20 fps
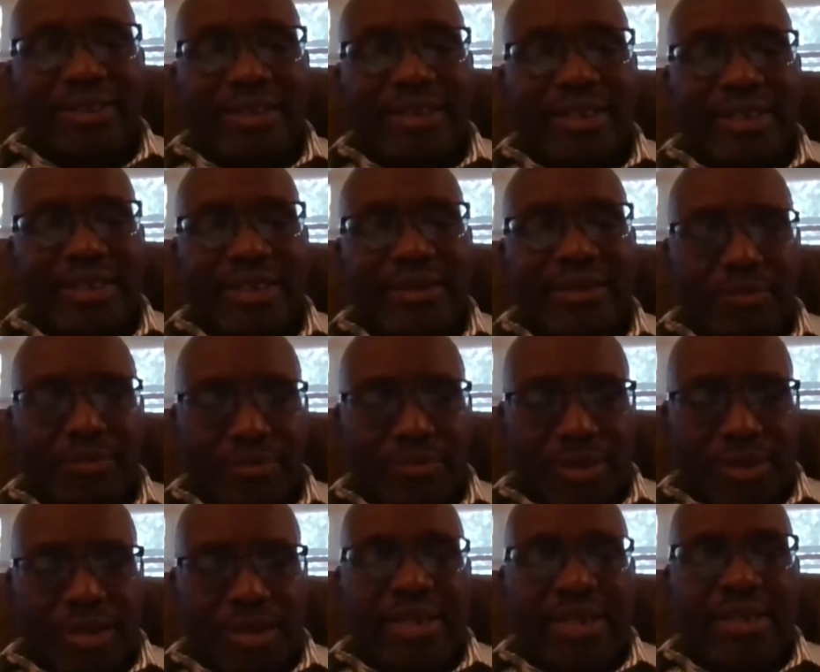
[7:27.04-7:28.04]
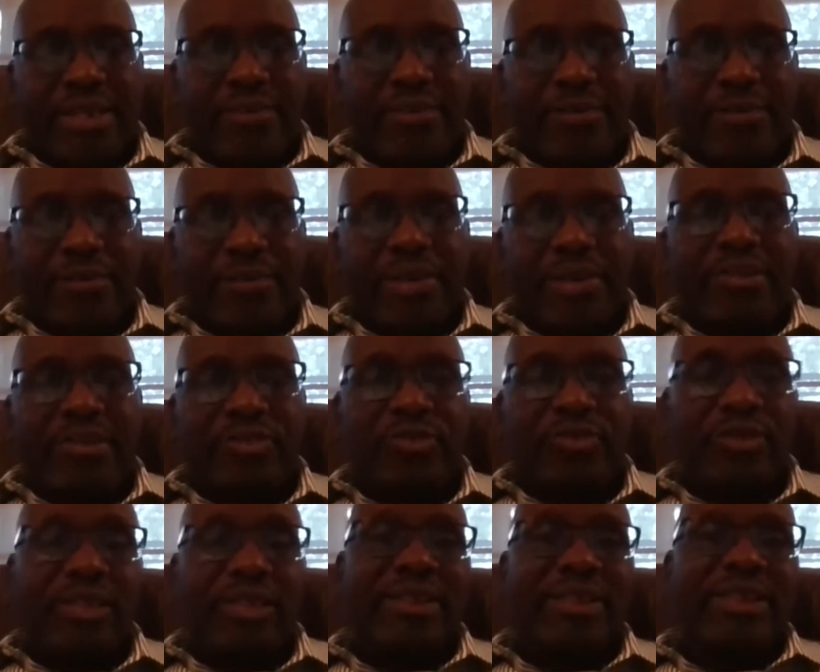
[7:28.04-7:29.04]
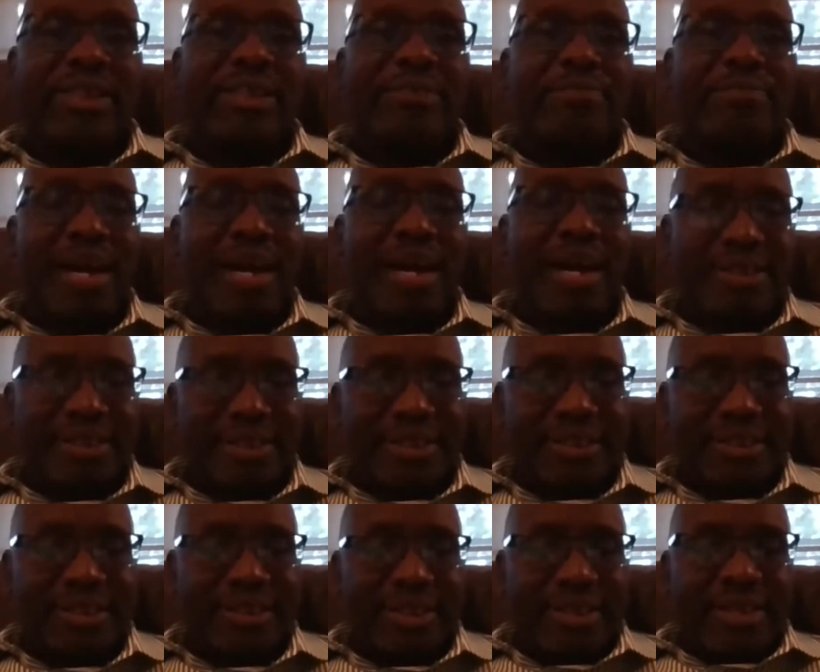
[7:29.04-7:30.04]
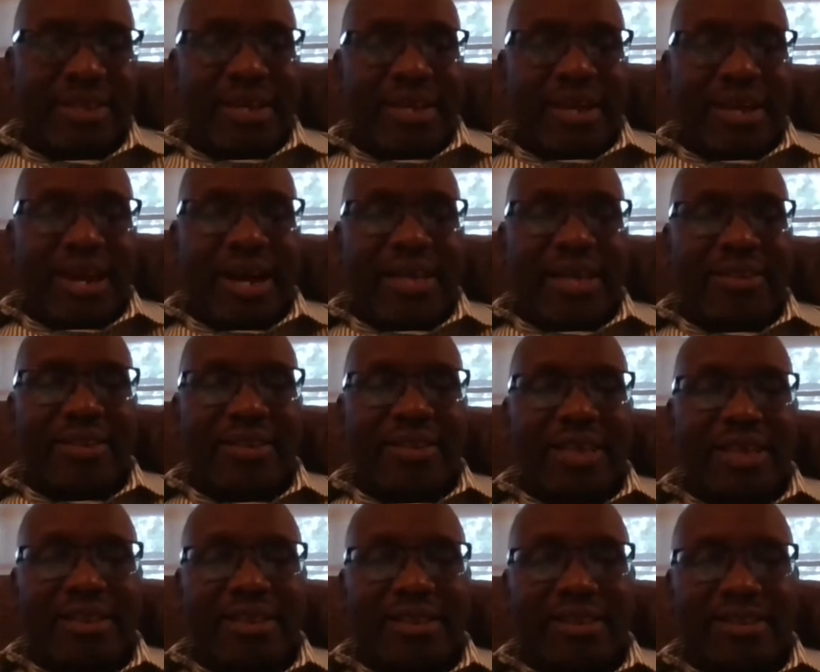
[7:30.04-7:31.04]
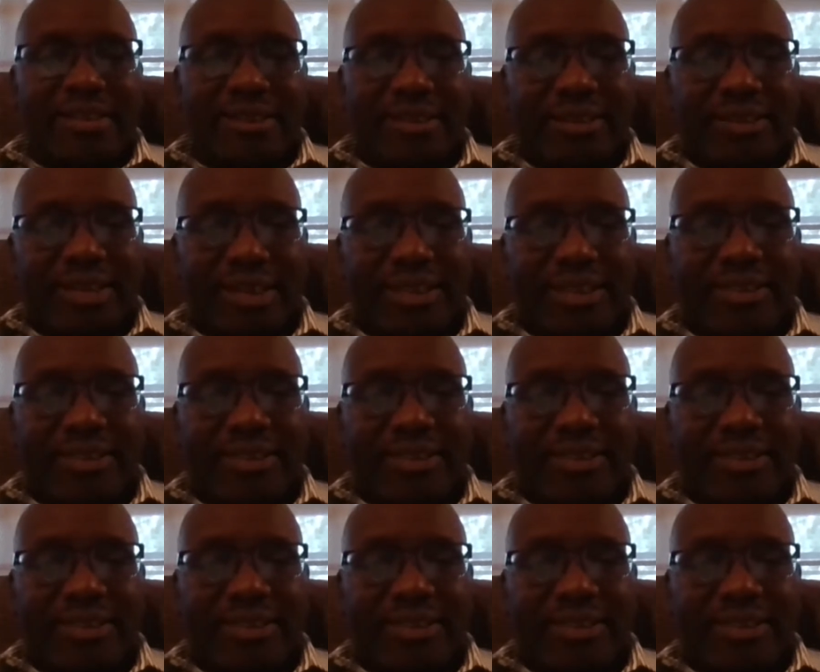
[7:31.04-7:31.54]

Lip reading: Kenyan calendar of events, so that it merges at the